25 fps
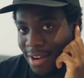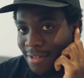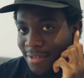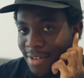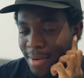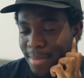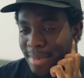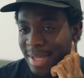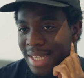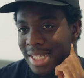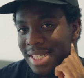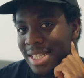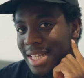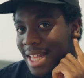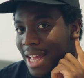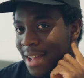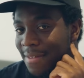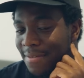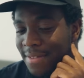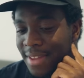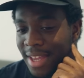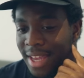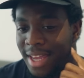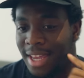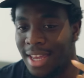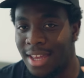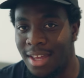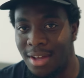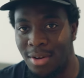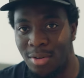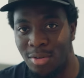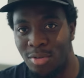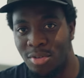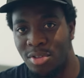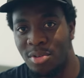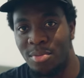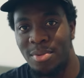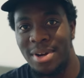from his left ear
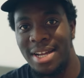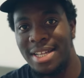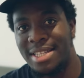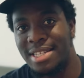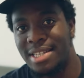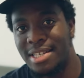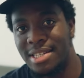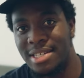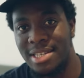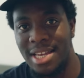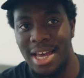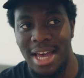all the way to his